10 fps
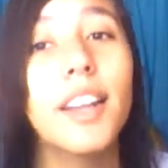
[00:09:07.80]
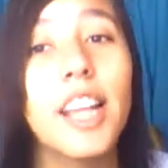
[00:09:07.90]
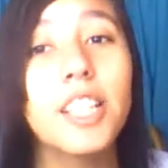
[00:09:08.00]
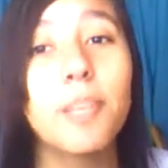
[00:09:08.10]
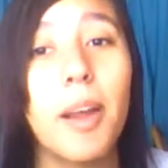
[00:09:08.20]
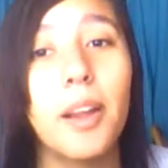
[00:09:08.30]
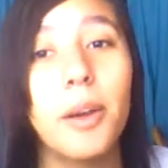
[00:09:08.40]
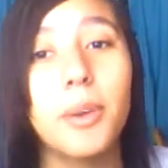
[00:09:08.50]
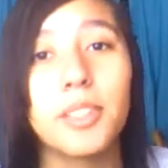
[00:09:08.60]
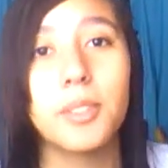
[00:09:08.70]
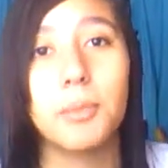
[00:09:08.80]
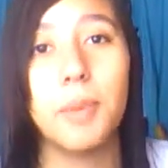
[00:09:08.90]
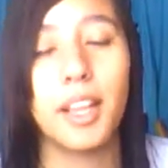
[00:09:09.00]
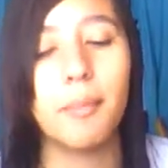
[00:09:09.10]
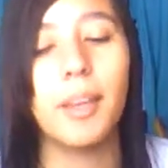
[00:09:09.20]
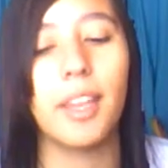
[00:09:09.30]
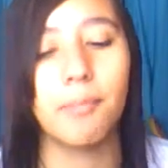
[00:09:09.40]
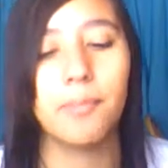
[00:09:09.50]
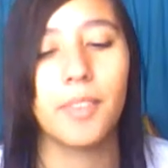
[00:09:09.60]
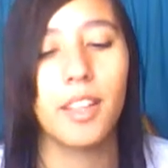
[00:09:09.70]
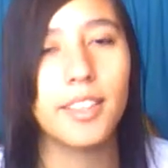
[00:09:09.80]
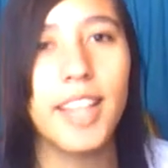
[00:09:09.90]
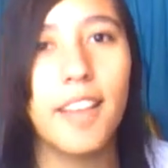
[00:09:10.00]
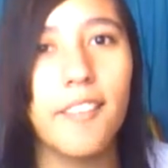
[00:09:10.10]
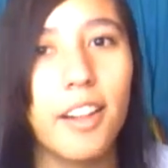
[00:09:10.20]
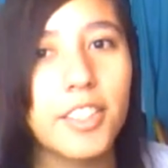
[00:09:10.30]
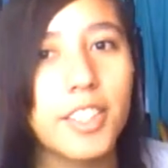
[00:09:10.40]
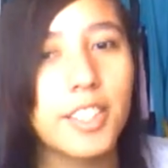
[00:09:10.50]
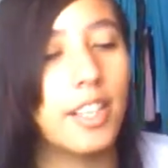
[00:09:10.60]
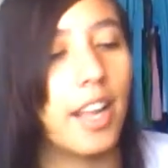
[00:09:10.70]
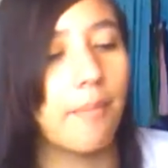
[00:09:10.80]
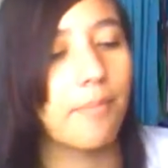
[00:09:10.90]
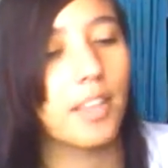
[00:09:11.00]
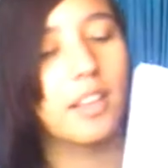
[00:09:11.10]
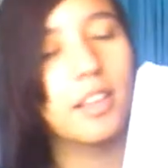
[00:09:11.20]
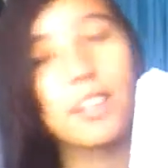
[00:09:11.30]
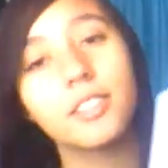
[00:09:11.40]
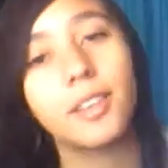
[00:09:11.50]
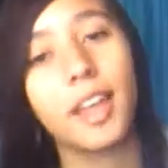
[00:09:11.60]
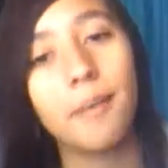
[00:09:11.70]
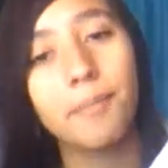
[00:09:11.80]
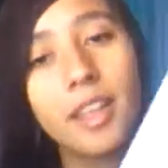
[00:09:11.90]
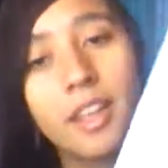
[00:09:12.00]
an itch in my nose and it was bugging me. Because I have allergies today. So yeah.